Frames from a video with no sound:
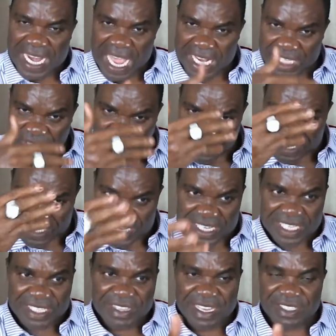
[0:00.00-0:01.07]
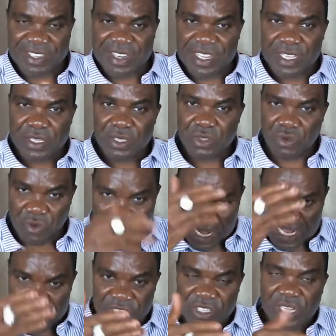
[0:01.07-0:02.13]
activated his destiny through an
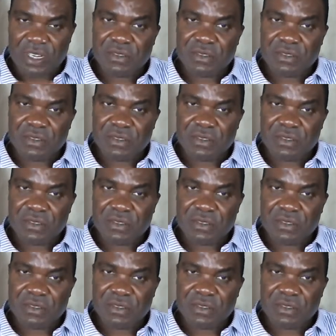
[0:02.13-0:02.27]
angel.